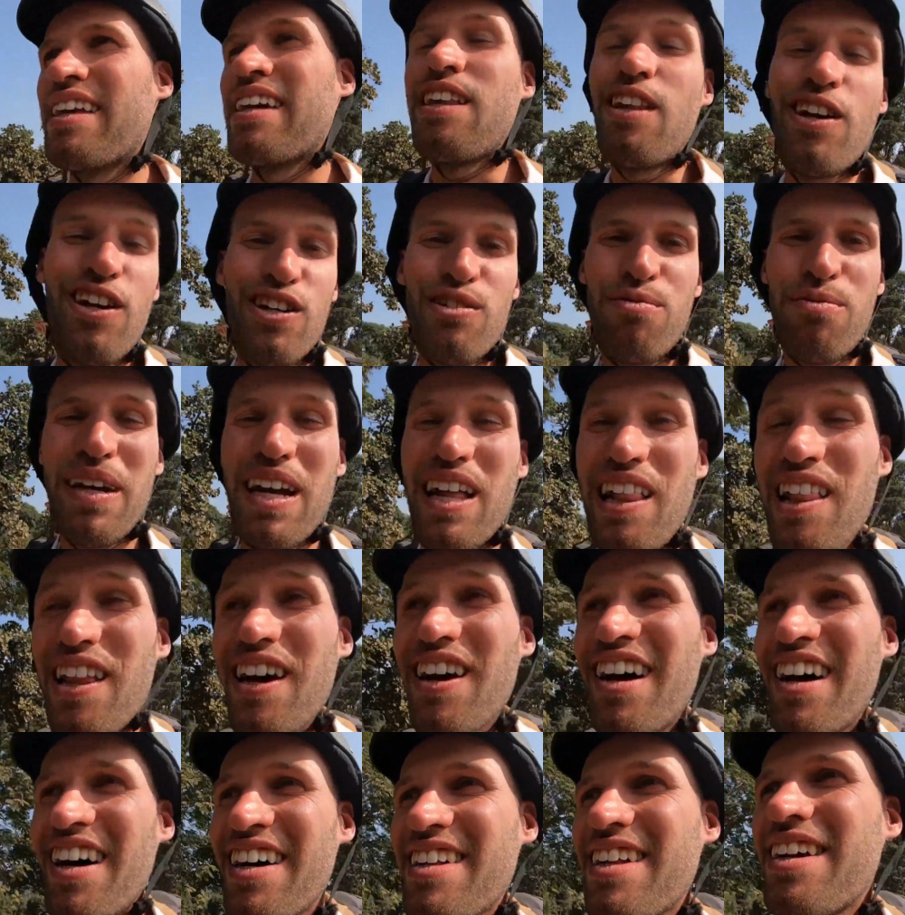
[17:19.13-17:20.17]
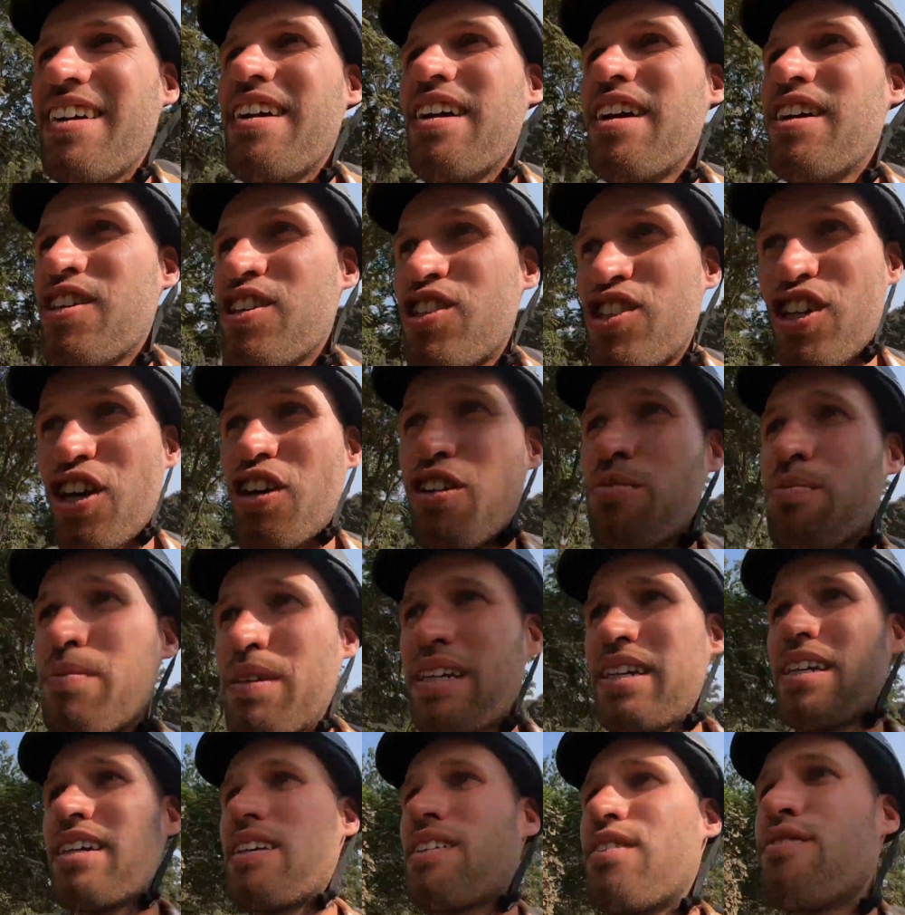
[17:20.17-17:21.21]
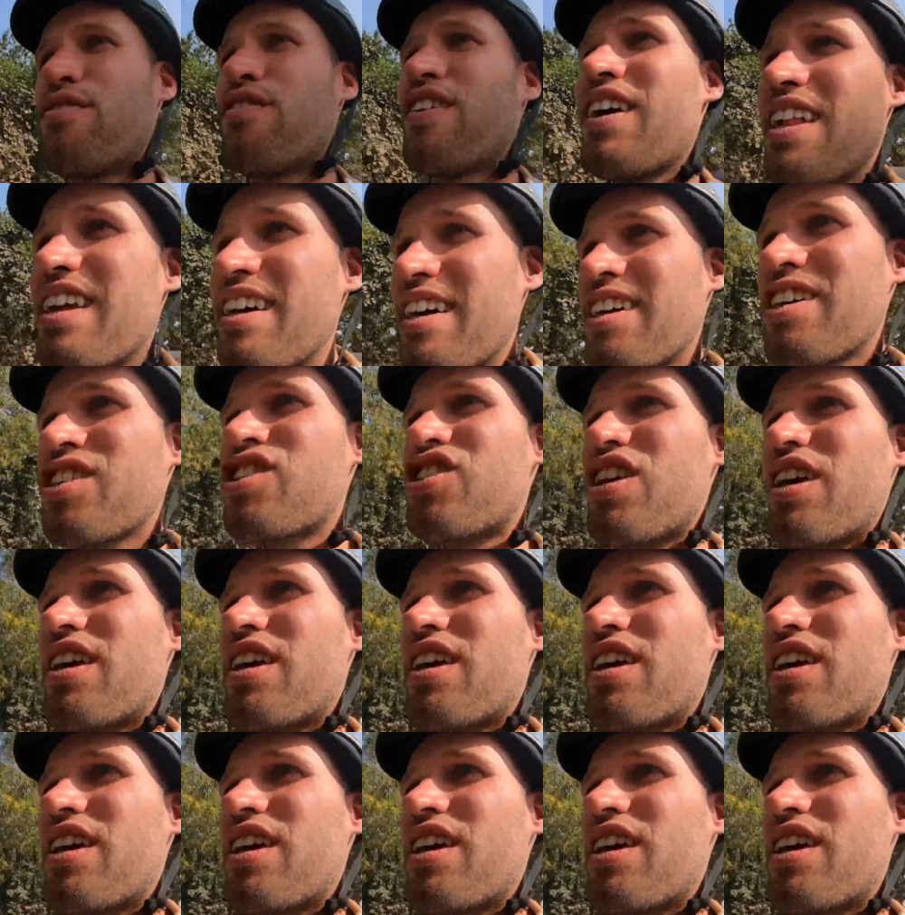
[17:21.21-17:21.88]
He learned me a lot, showed me the village,